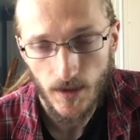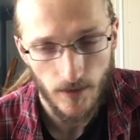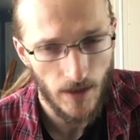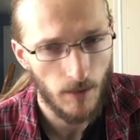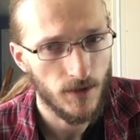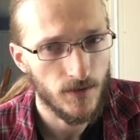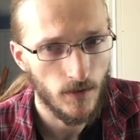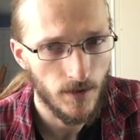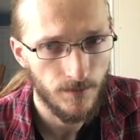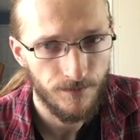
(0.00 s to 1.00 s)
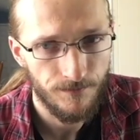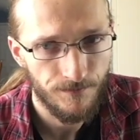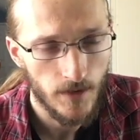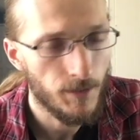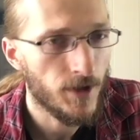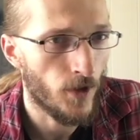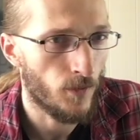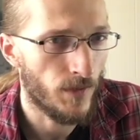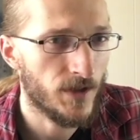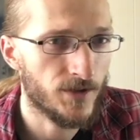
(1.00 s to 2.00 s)
in a laboratory? Let me know.
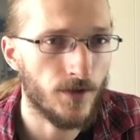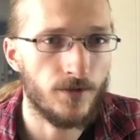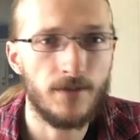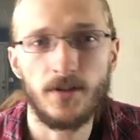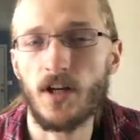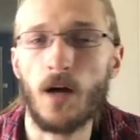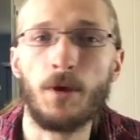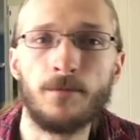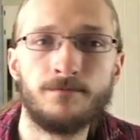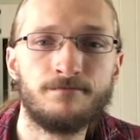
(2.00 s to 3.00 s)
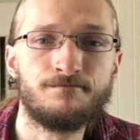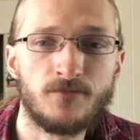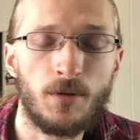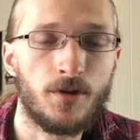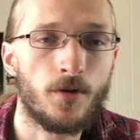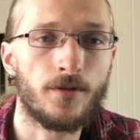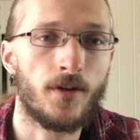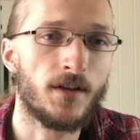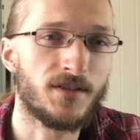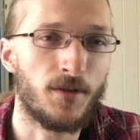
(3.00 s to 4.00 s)
Make sure to leave a comment. Let me know your
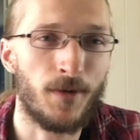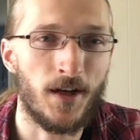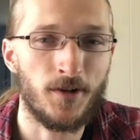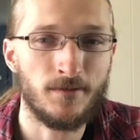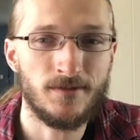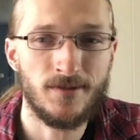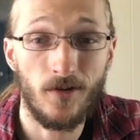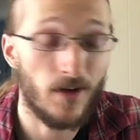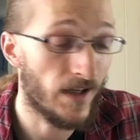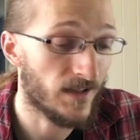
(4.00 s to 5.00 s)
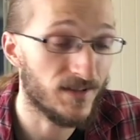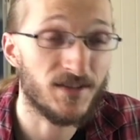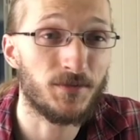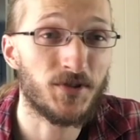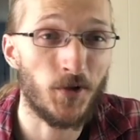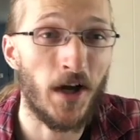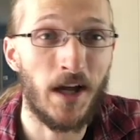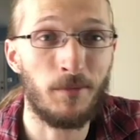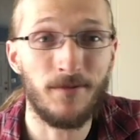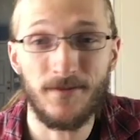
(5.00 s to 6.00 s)
thoughts on the matter. Like and
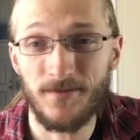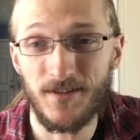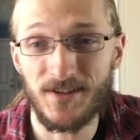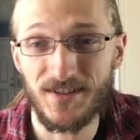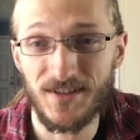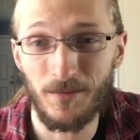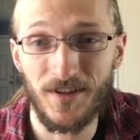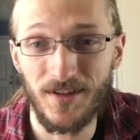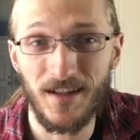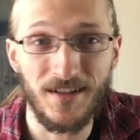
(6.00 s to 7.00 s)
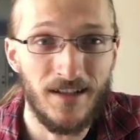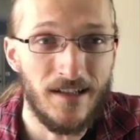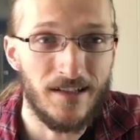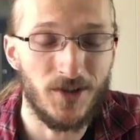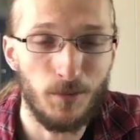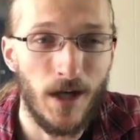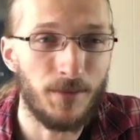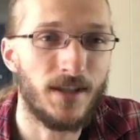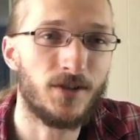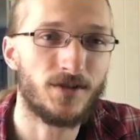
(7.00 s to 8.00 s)
subscribe if this is something that you might
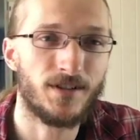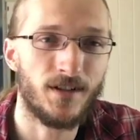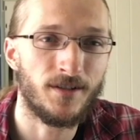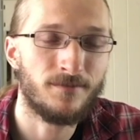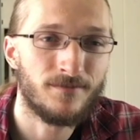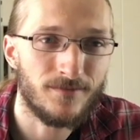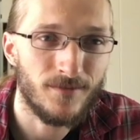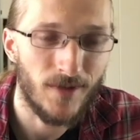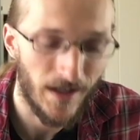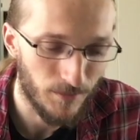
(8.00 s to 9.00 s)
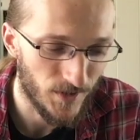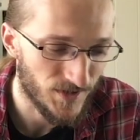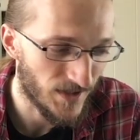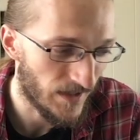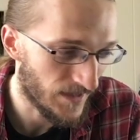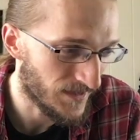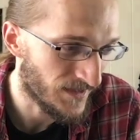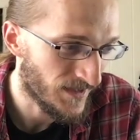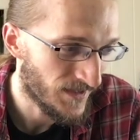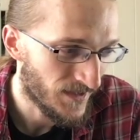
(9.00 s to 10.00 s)
be interested in. I appreciate any